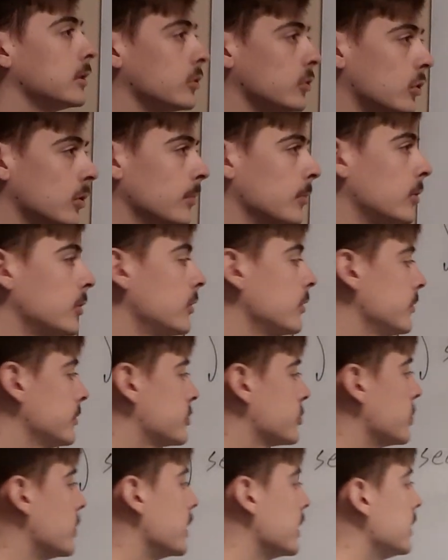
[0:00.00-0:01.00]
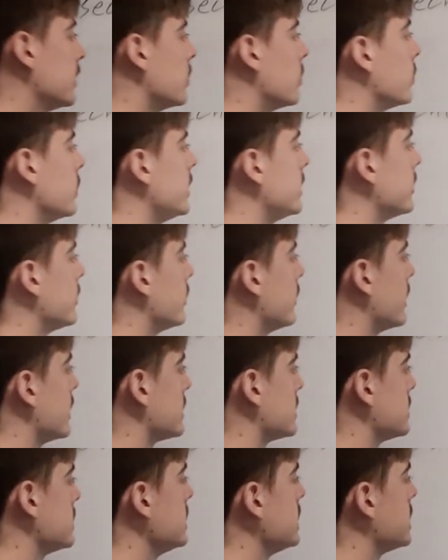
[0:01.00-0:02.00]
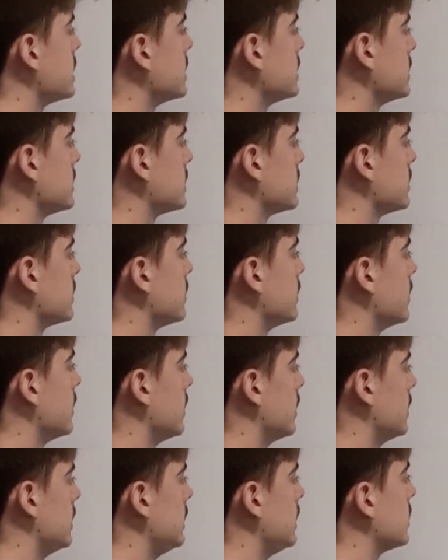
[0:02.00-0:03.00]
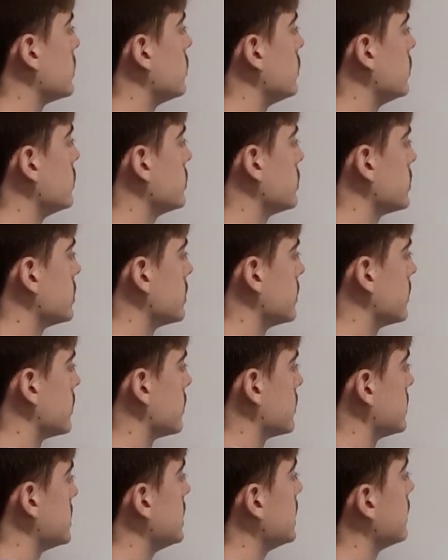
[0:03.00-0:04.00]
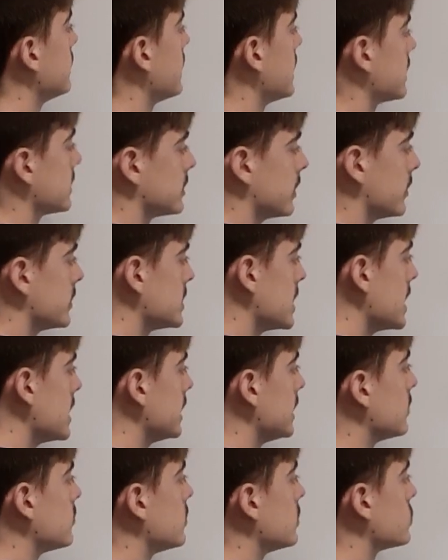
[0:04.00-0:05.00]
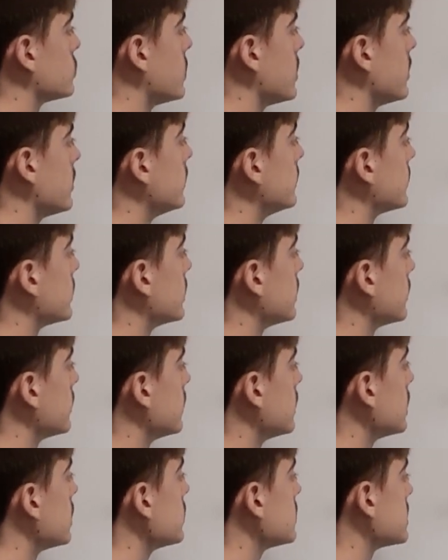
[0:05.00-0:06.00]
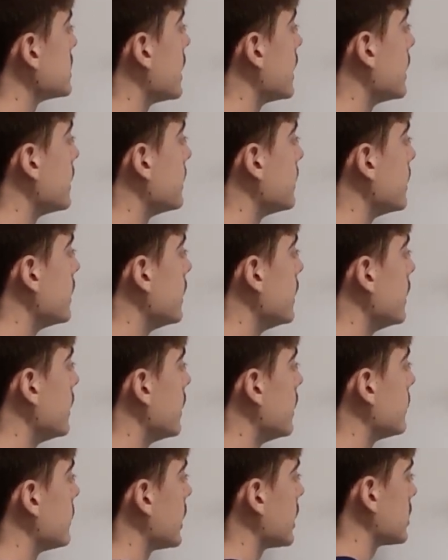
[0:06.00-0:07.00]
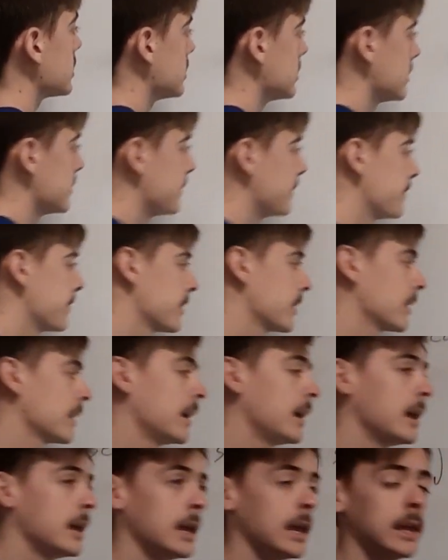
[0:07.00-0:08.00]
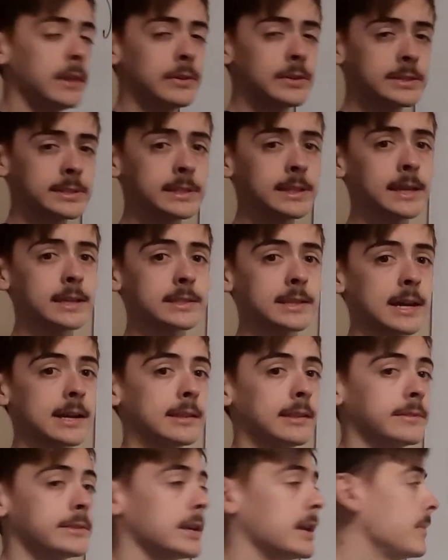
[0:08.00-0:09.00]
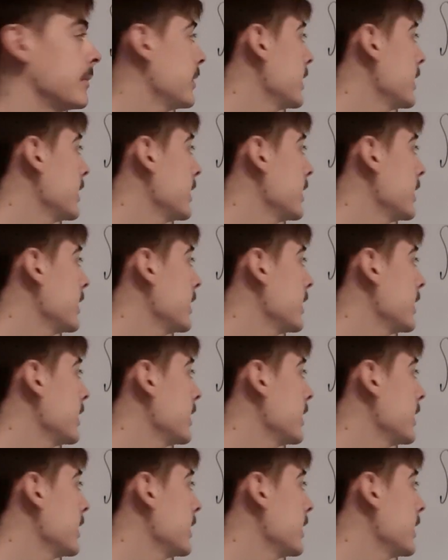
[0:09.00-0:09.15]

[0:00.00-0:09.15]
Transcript: normal trig, we know that secant equals, or secant of x, I'll say, equals 1 over cosine of x. And this is the exact same